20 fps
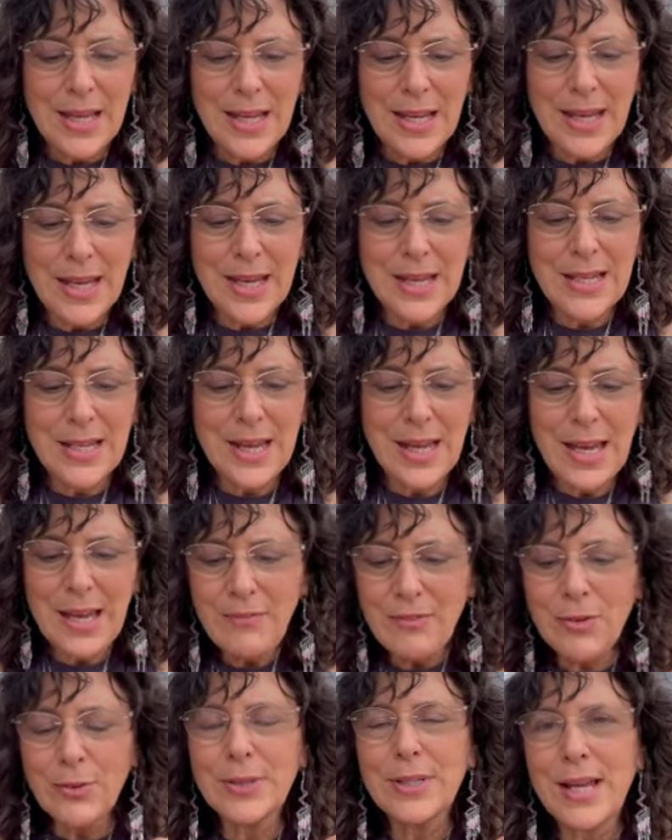And
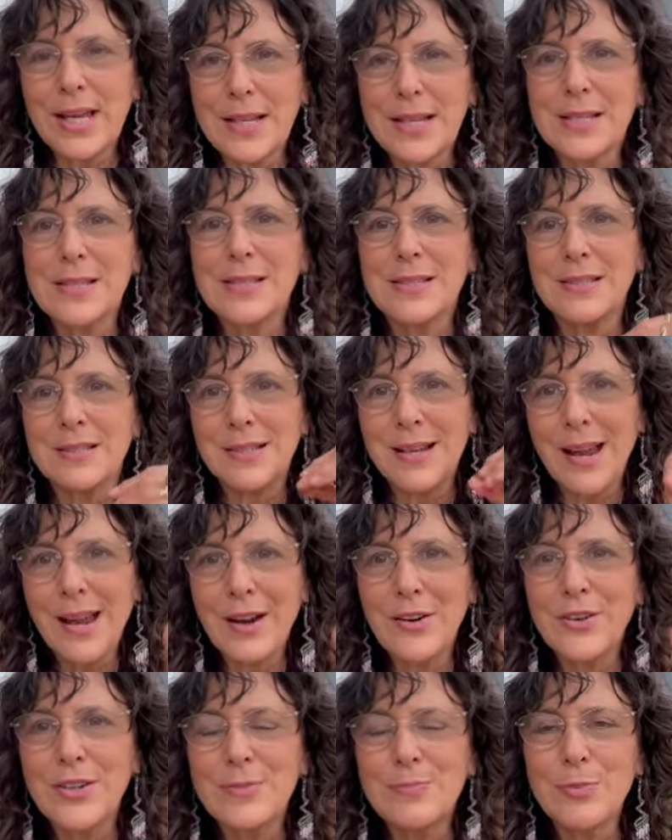everyone has
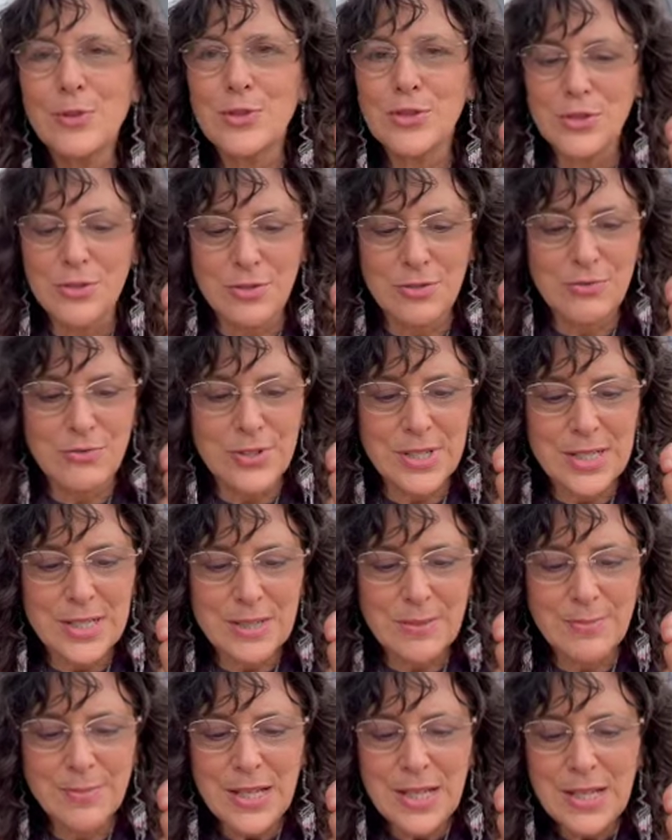inherent personal
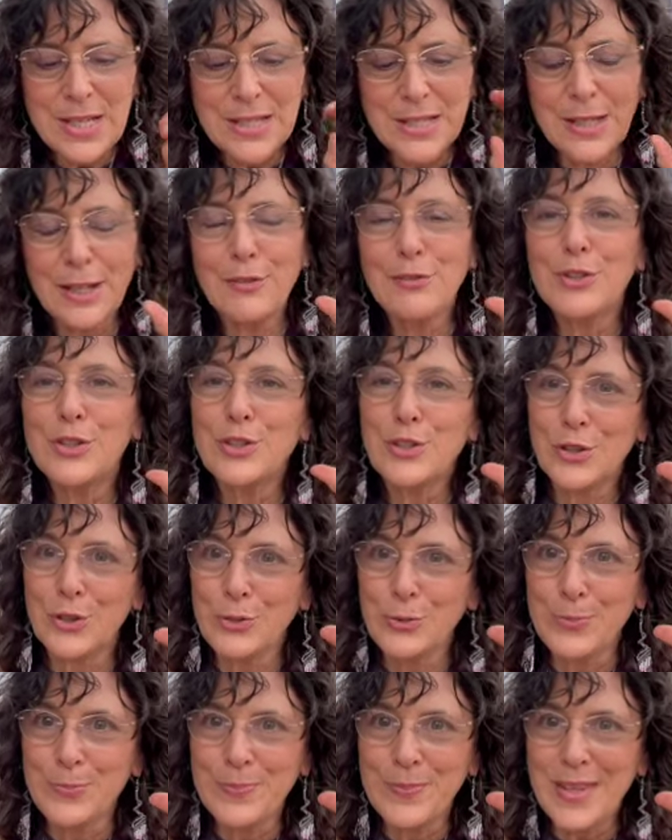freedom, even you.
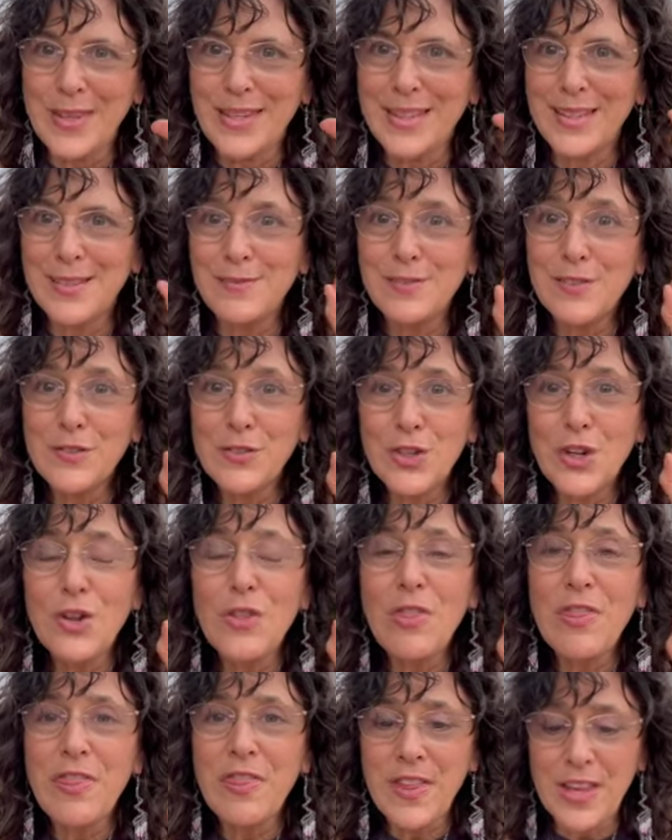Even if you
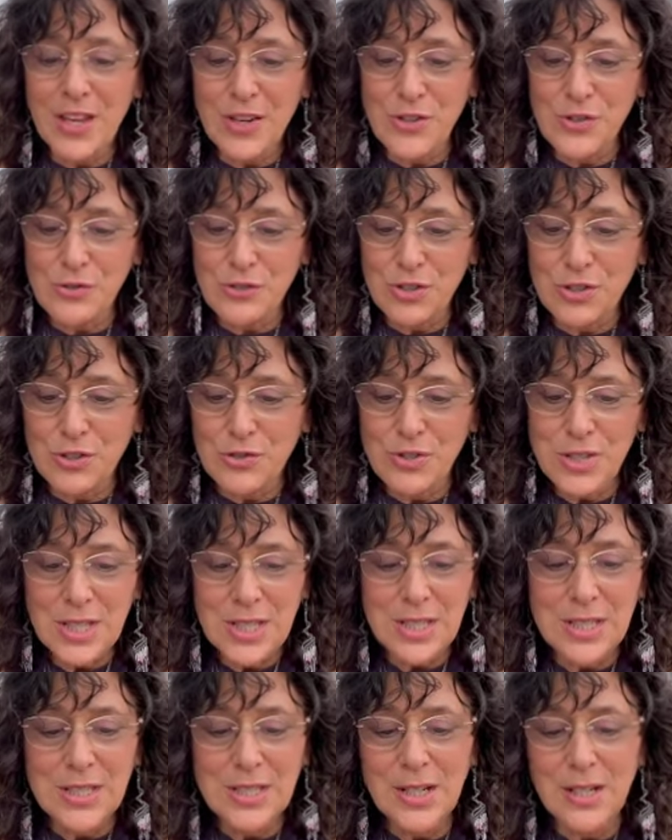don't think you do,
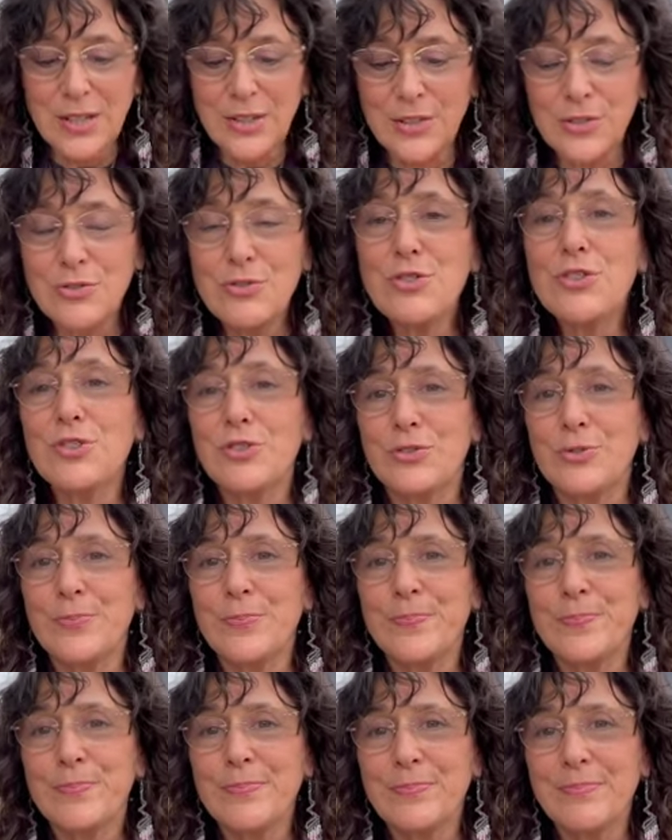you do,
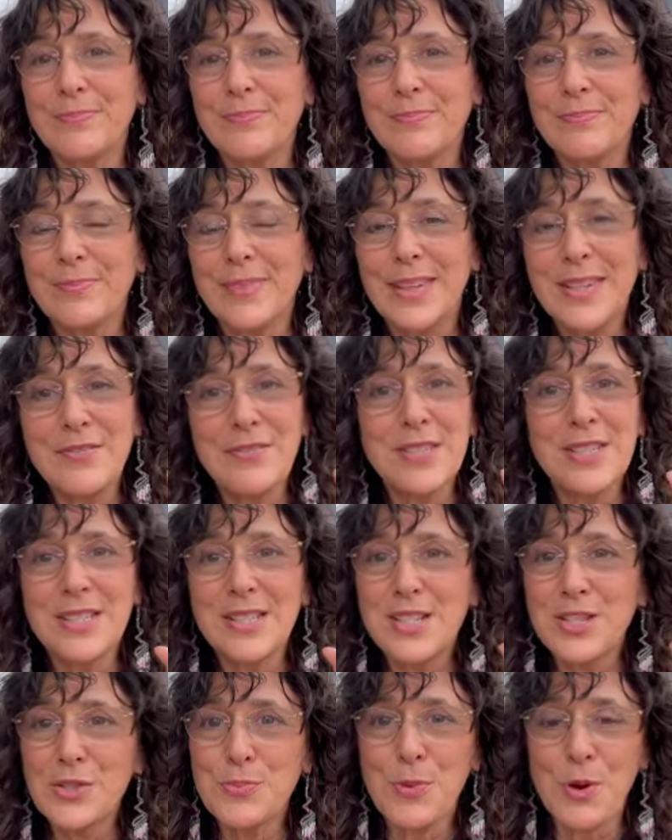even in
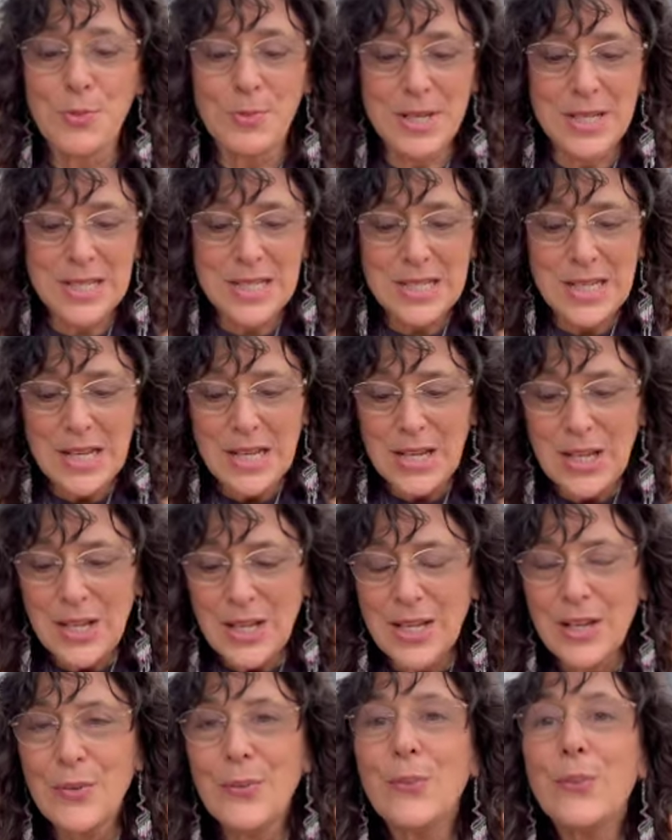this moment.
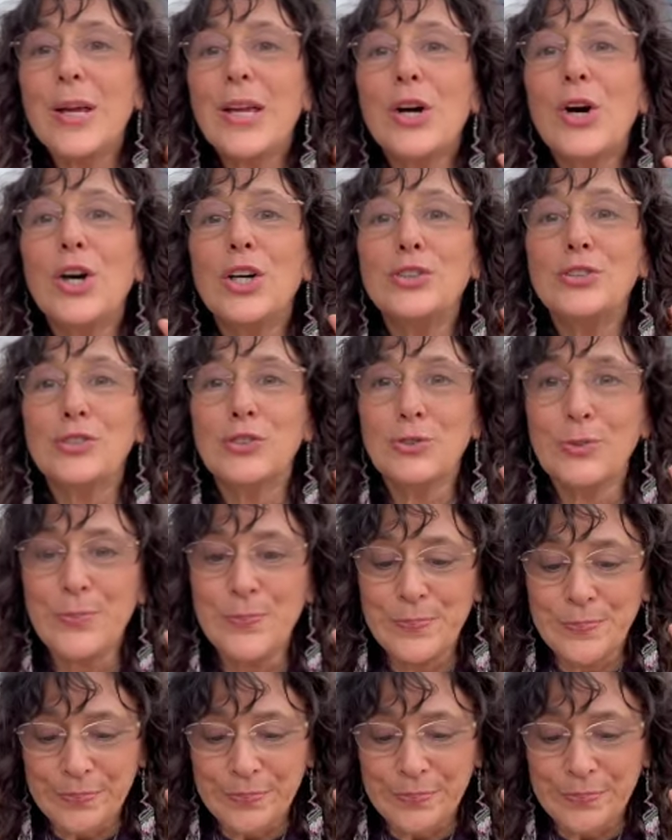We all do.